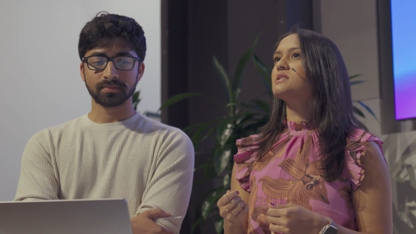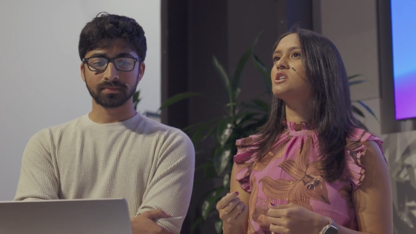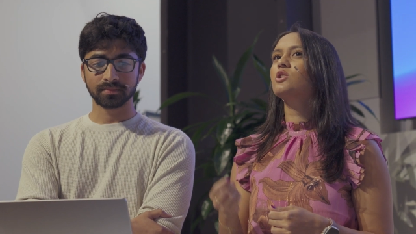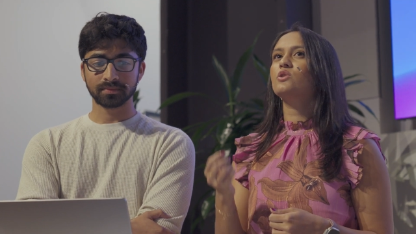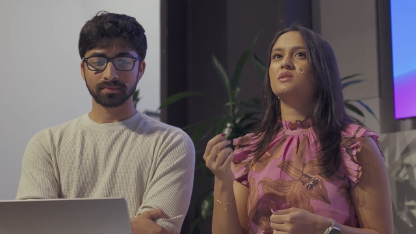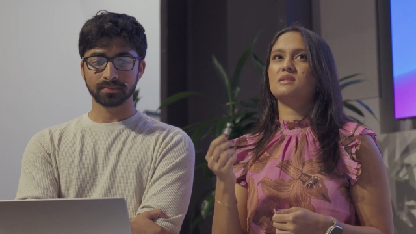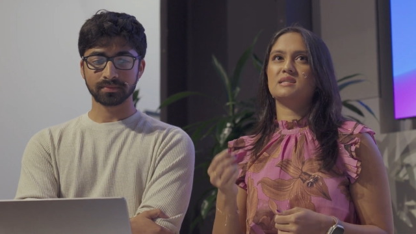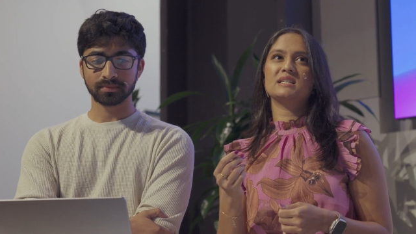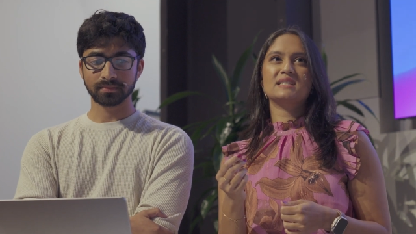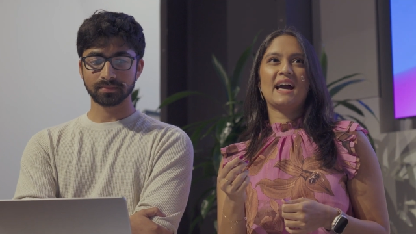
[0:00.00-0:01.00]
Speaker 1: to learn the
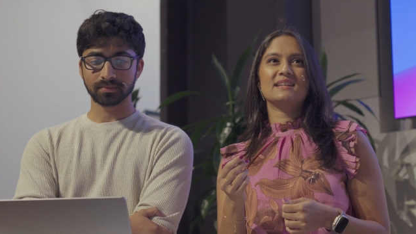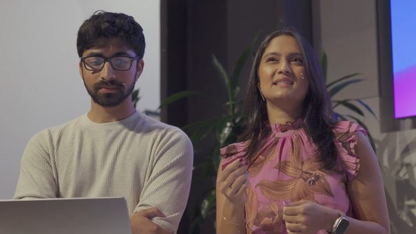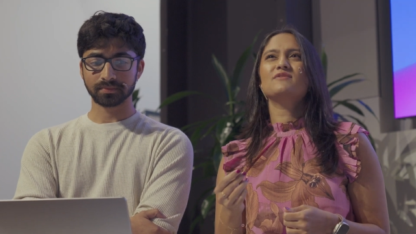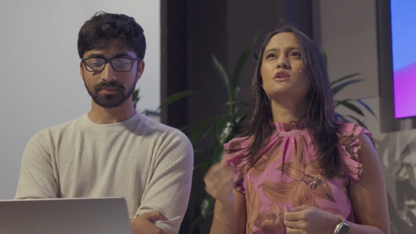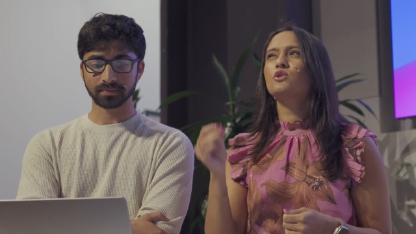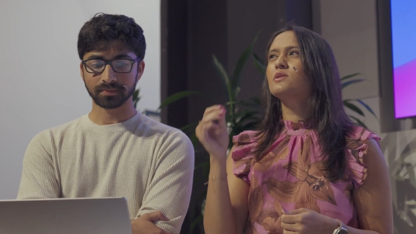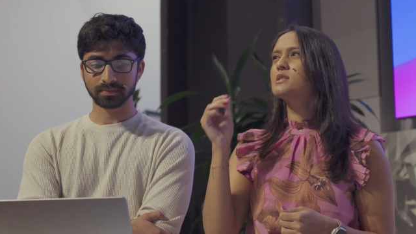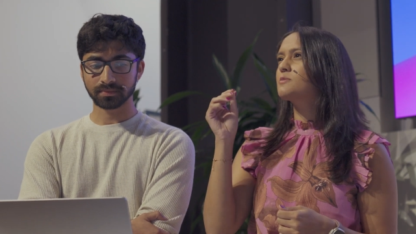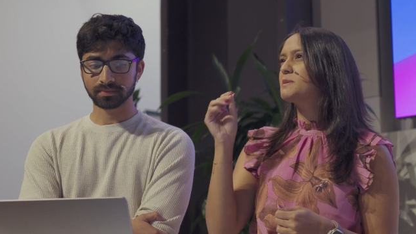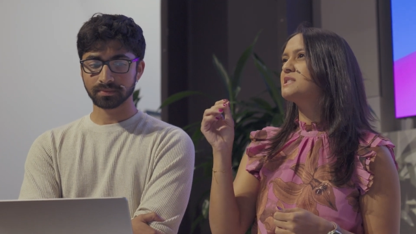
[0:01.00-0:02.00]
syntax. They have to learn the
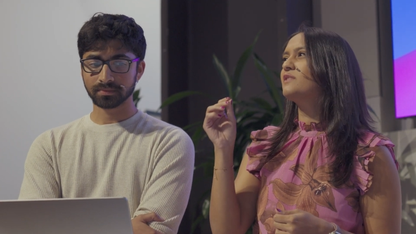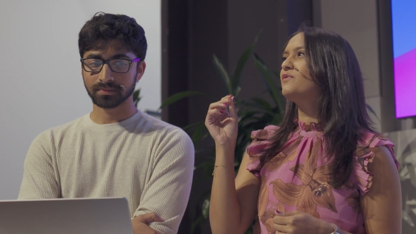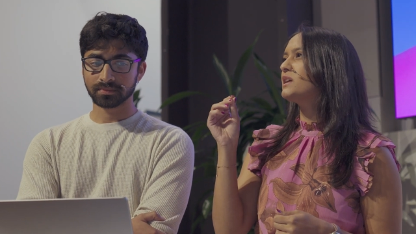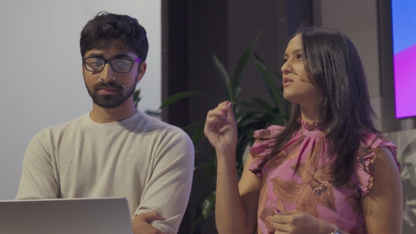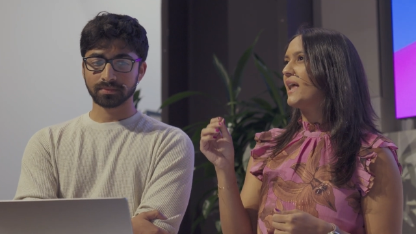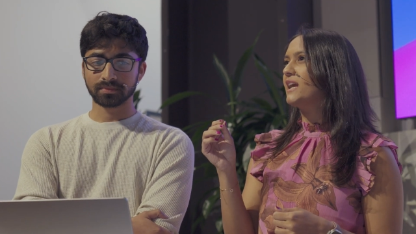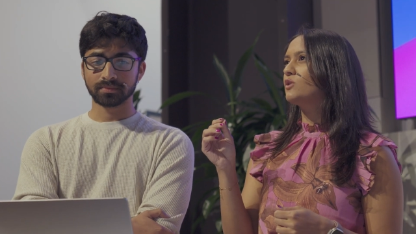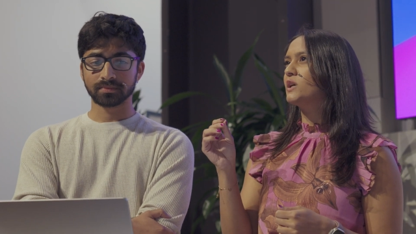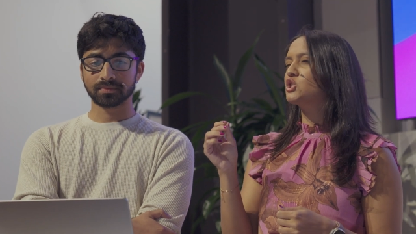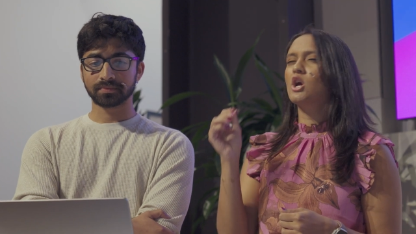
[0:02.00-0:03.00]
specific
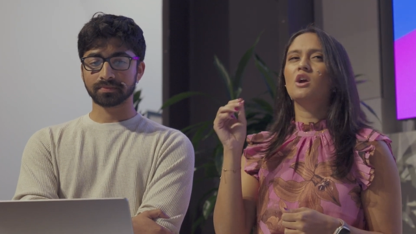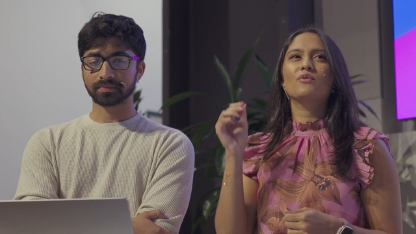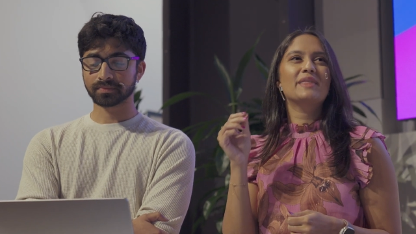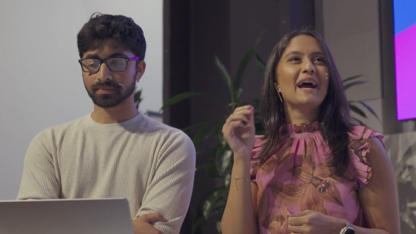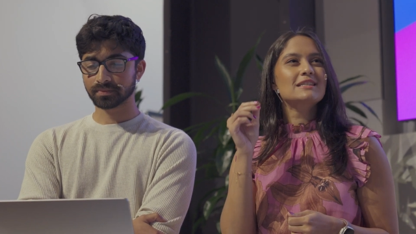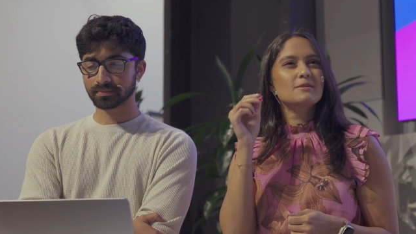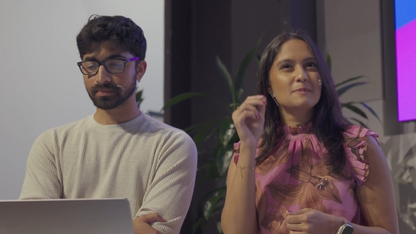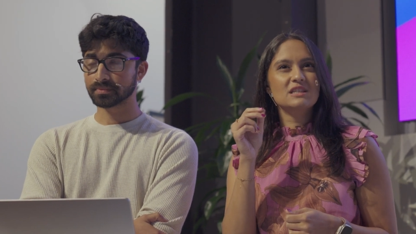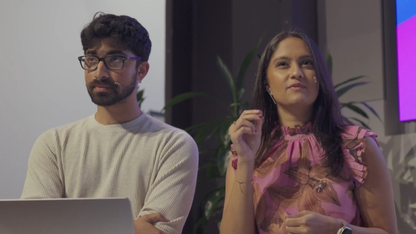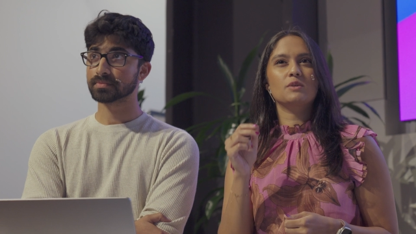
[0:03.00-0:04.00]
language for that
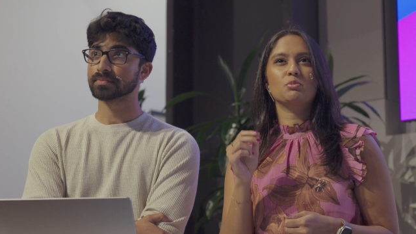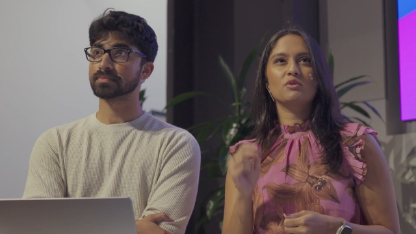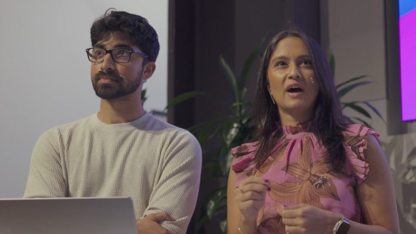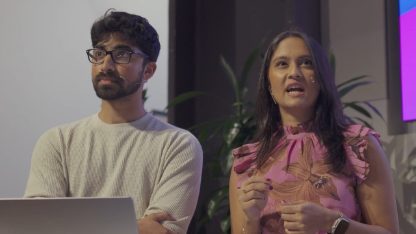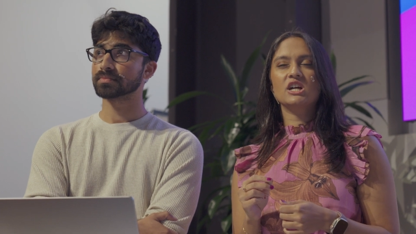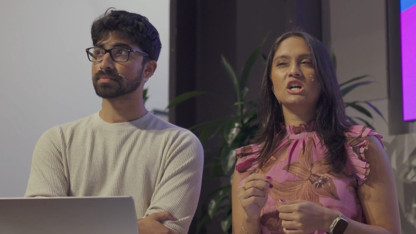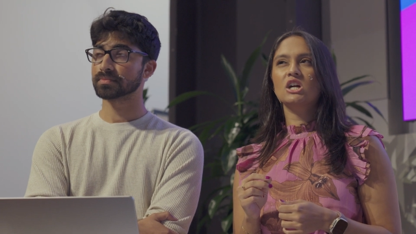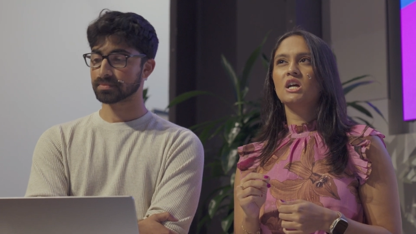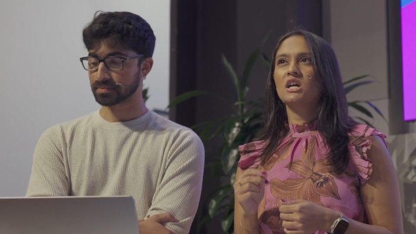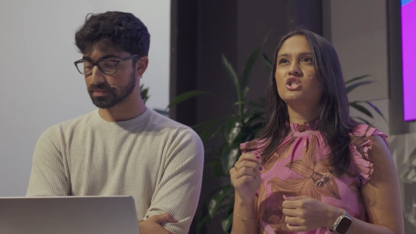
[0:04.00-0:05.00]
specific provider
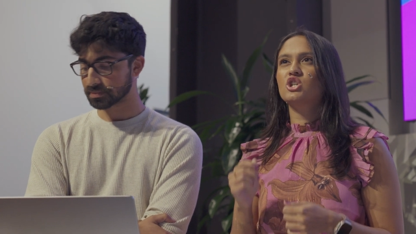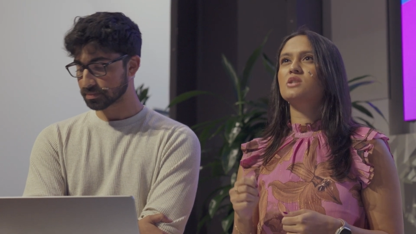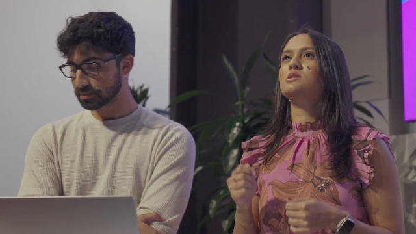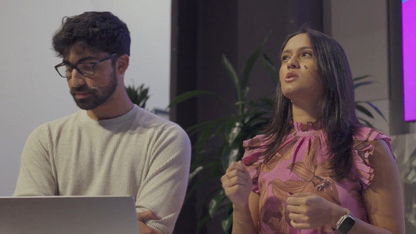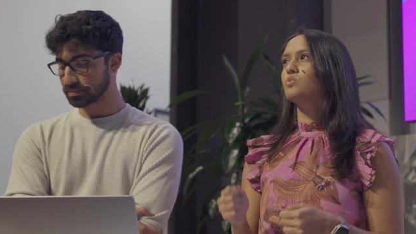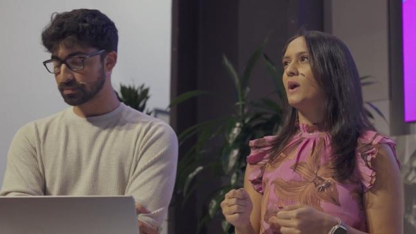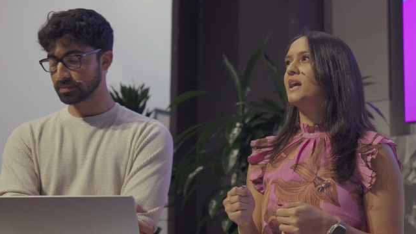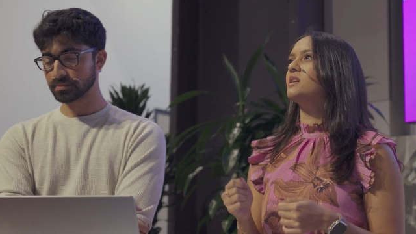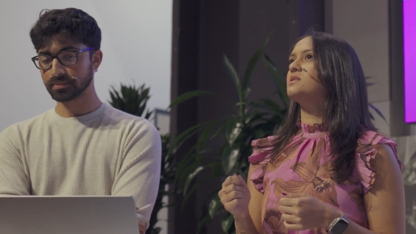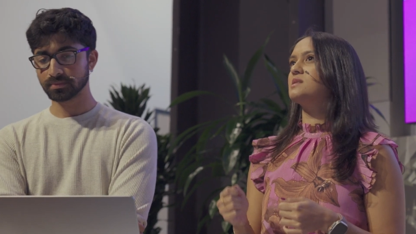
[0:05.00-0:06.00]
just to
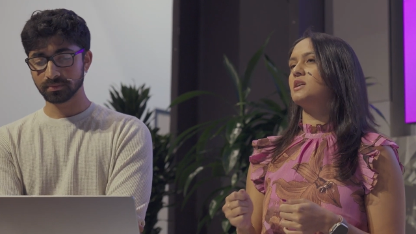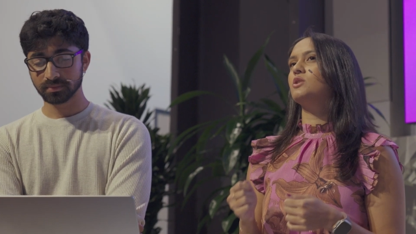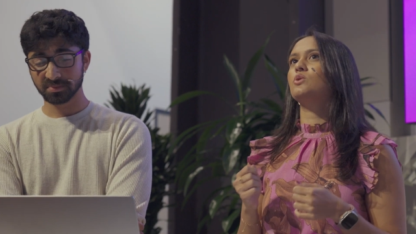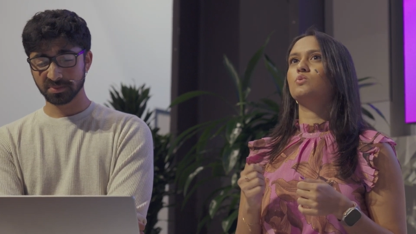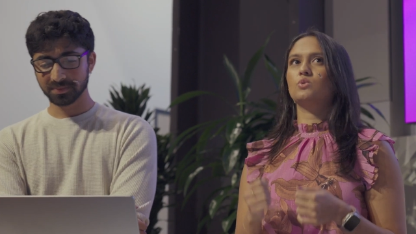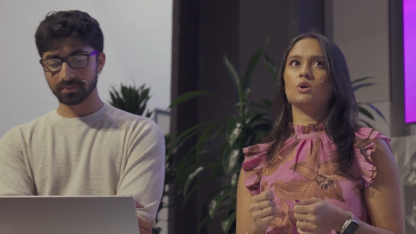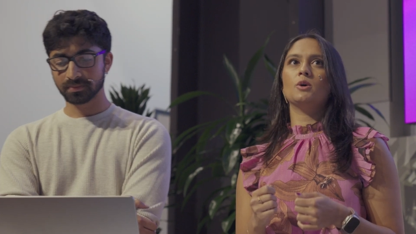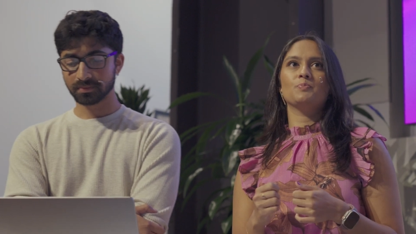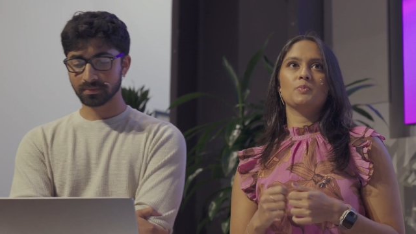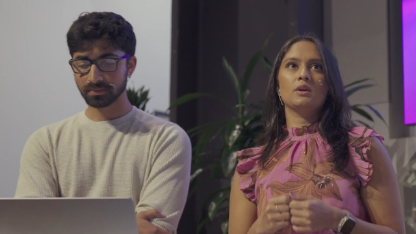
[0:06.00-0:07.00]
write a single rule.